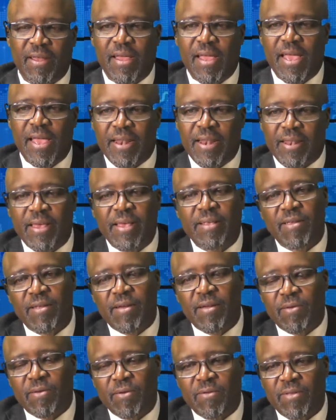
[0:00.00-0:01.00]
And this
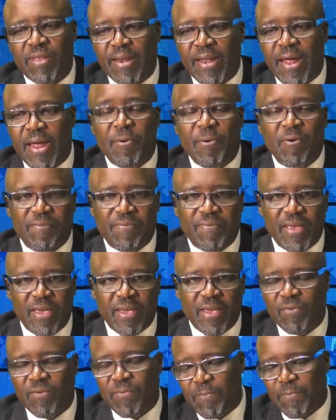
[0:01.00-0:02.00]
includes a number of
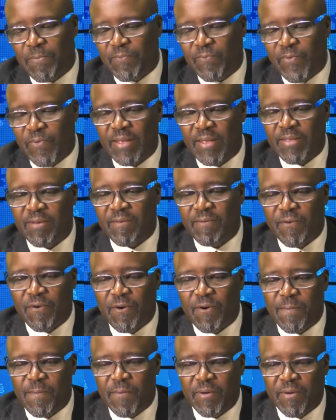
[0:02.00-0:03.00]
things. First and
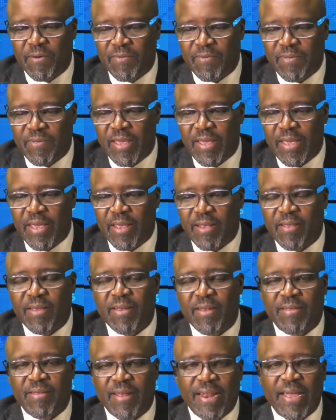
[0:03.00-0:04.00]
foremost is
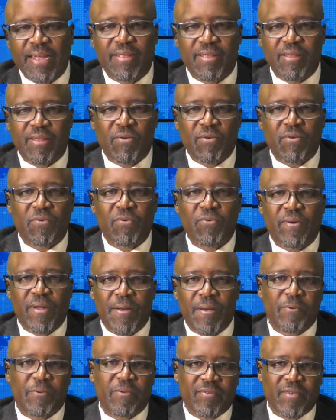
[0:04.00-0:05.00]
in selecting those who
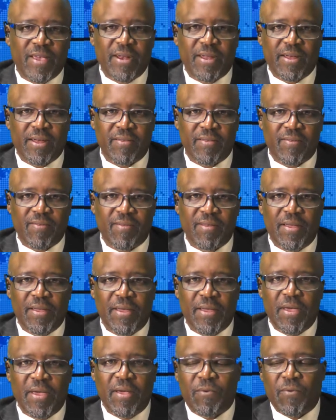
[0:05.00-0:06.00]
represent us.
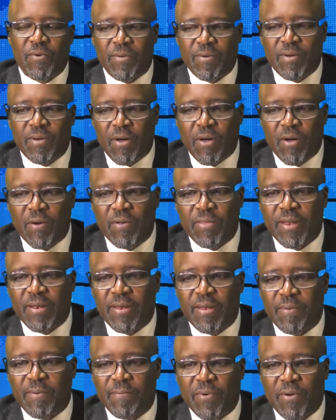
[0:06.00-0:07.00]
We know that
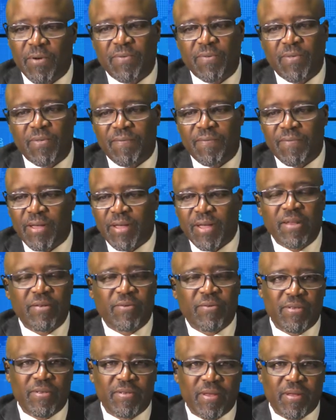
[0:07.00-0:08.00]
in most of the
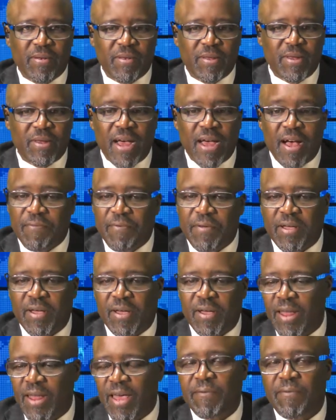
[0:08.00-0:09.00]
countries in Africa
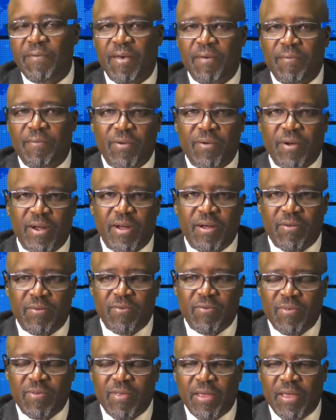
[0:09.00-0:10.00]
and everywhere
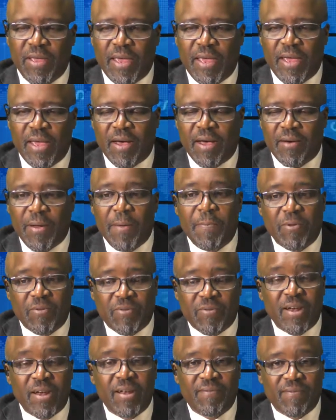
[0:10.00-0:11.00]
else,
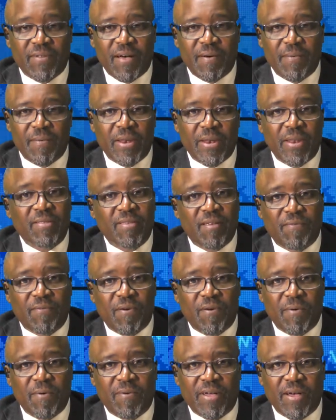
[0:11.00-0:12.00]
representative government is a
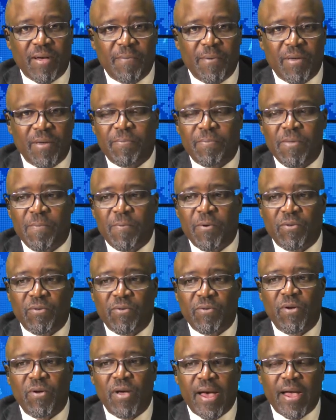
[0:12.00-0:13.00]
form of government. People
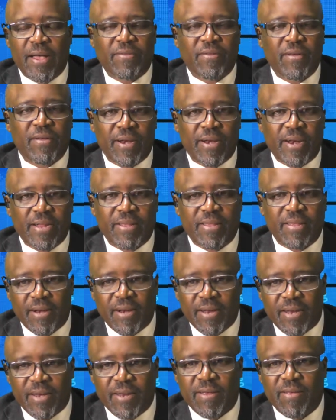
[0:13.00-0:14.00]
do actually elect their
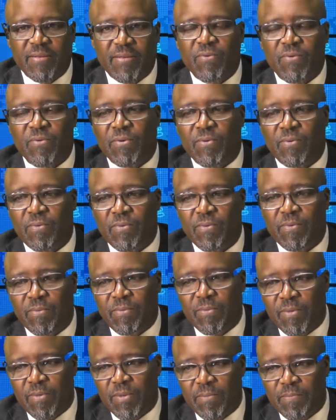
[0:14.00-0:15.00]
leaders who
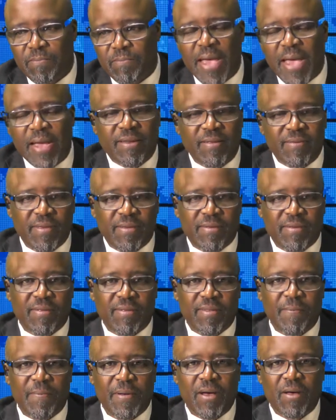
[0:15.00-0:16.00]
make decisions
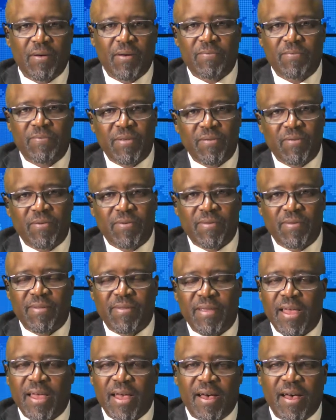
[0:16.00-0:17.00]
about resources
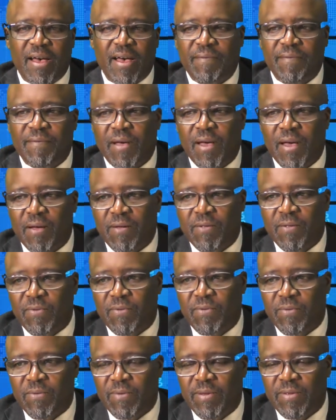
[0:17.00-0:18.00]
they have, how
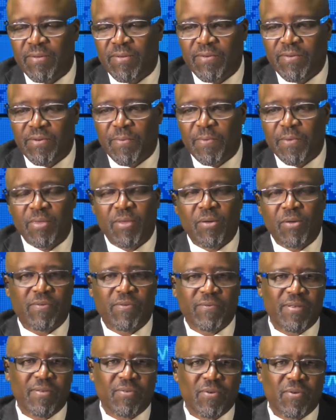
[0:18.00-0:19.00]
to distribute those
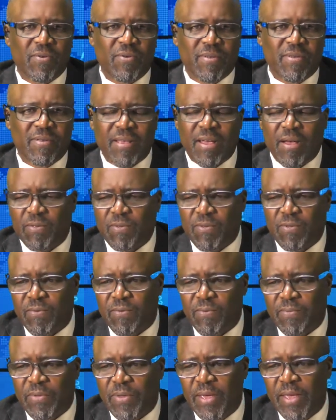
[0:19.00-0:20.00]
resources, how to
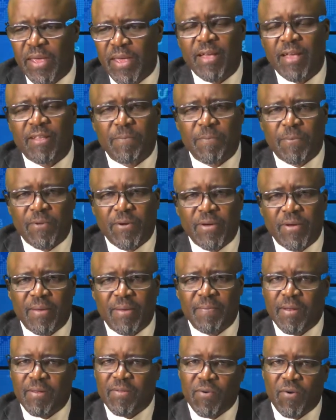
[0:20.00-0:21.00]
exploit
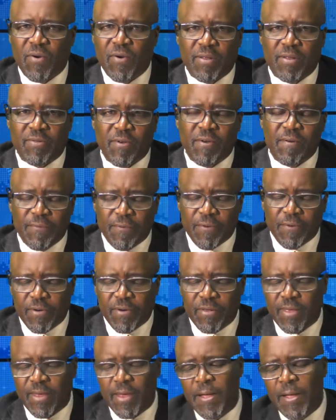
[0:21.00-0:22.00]
them, and so on and so
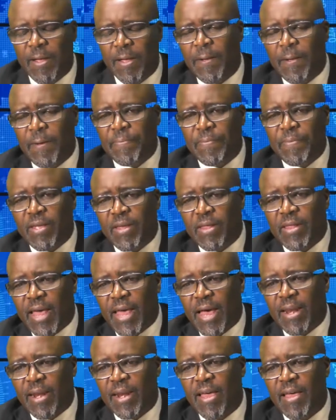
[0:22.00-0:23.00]
forth.
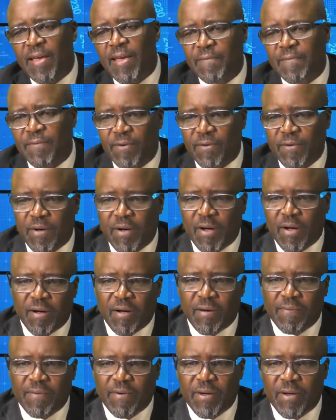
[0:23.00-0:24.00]
That level
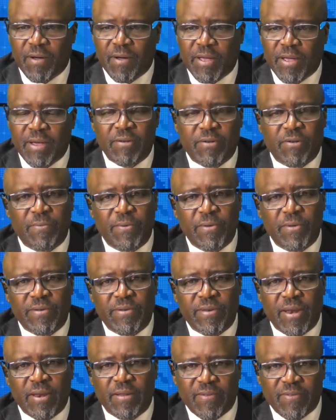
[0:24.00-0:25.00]
of
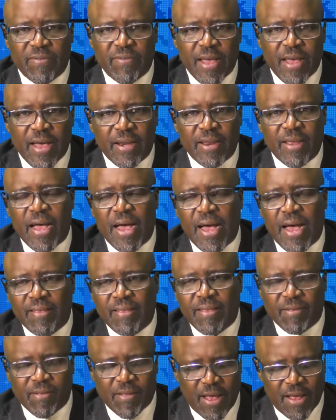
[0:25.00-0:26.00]
contribution in society as
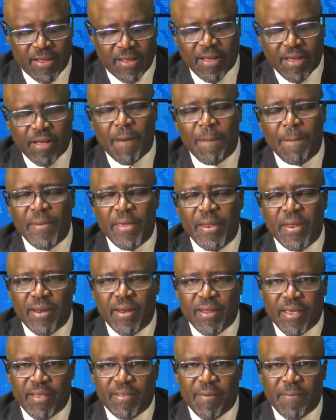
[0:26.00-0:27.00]
a community
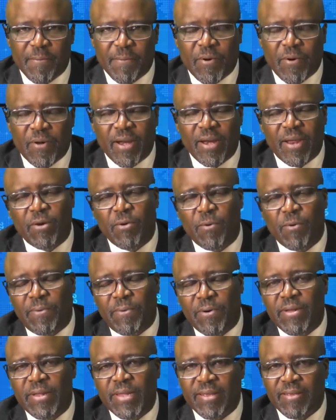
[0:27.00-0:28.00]
is important in
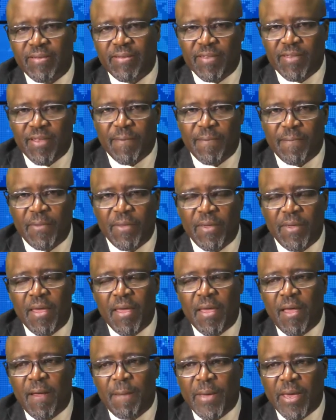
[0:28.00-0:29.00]
Ubuntism,
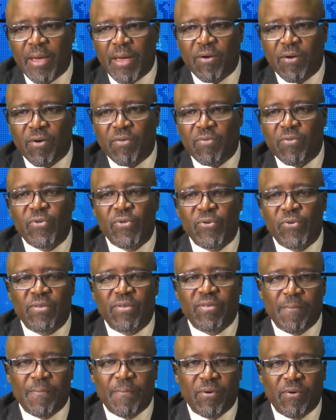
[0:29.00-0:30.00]
because you are
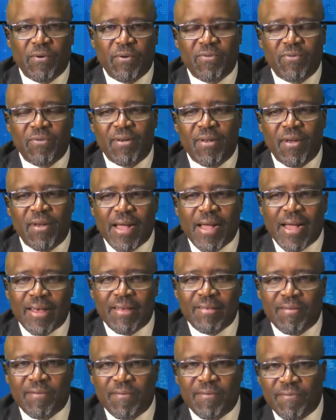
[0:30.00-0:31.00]
supposed to not
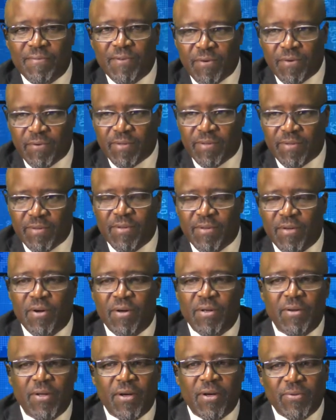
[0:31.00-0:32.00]
cast a vote or
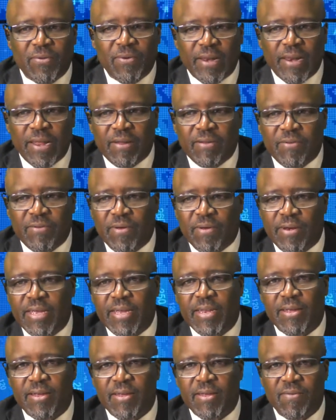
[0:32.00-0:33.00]
not to elect your
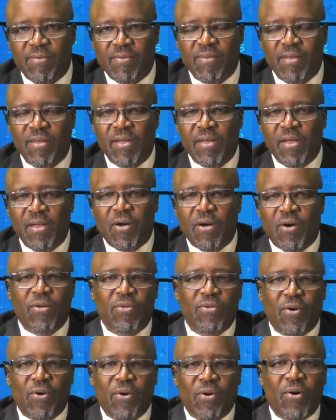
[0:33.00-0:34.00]
leaders on
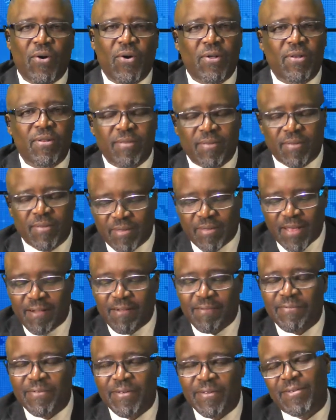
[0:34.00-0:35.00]
your own
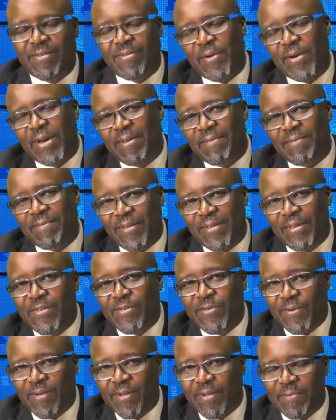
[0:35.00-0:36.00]
selfish or
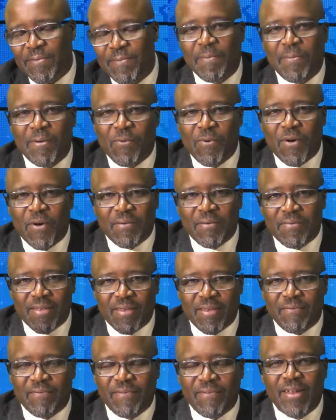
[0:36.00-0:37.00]
individual. Remember, one of
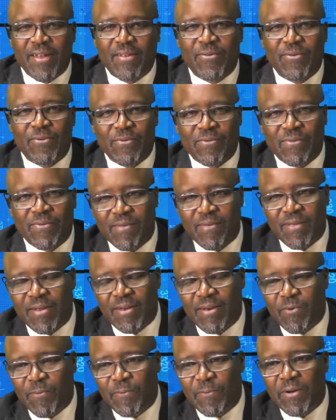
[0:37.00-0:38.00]
the virtues in
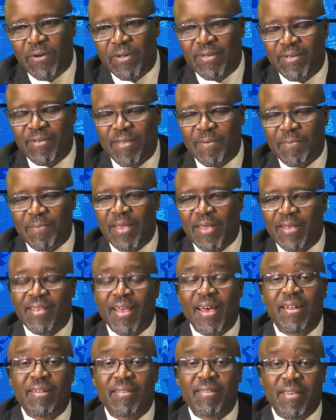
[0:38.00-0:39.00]
Ubuntism is
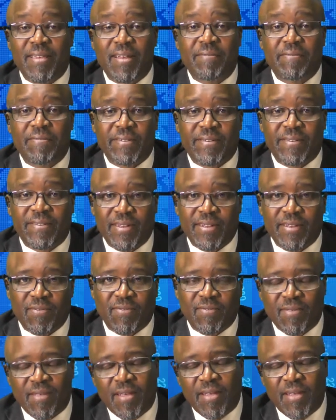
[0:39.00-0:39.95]
unselfishness.